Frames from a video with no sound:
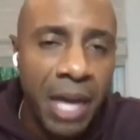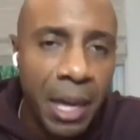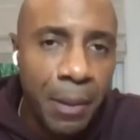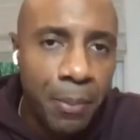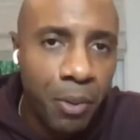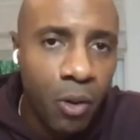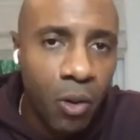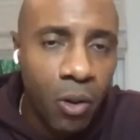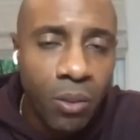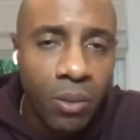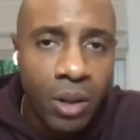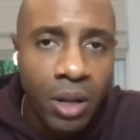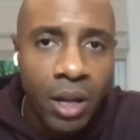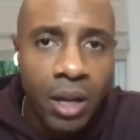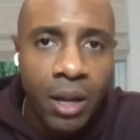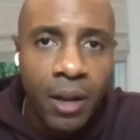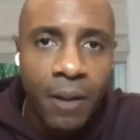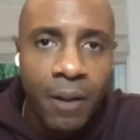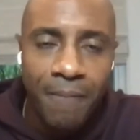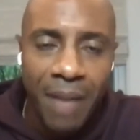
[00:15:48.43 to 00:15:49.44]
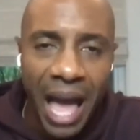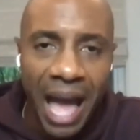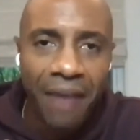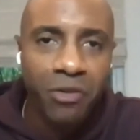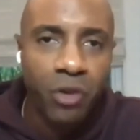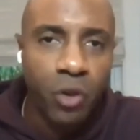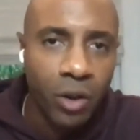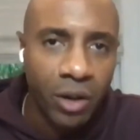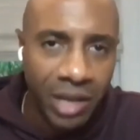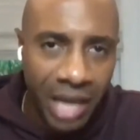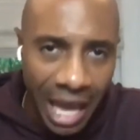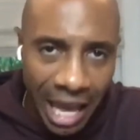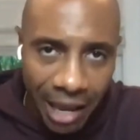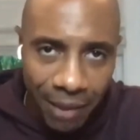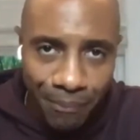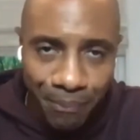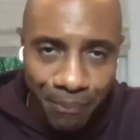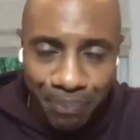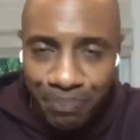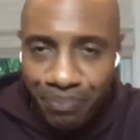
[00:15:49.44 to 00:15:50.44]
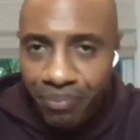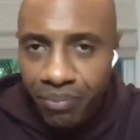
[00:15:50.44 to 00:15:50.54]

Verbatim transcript: people after a game,